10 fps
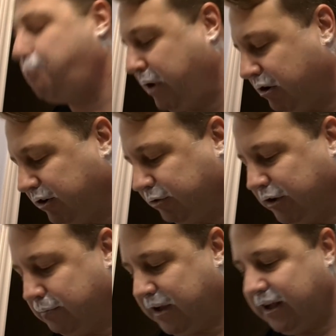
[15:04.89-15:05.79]
embarrassed for
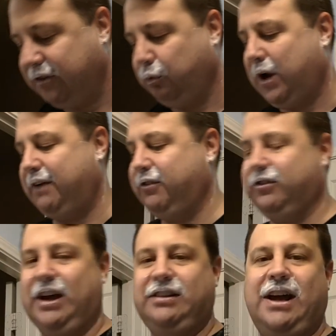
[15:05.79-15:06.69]
him that his wife
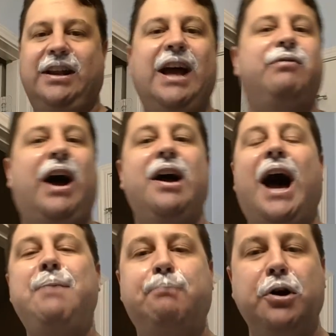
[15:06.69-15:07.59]
is like that. And I,
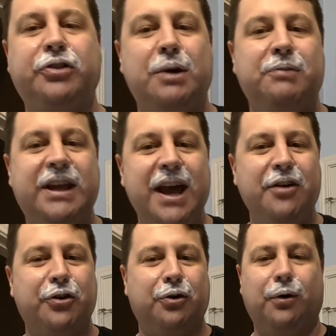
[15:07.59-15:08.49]
I put them
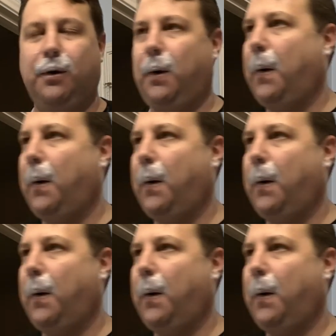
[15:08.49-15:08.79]
together.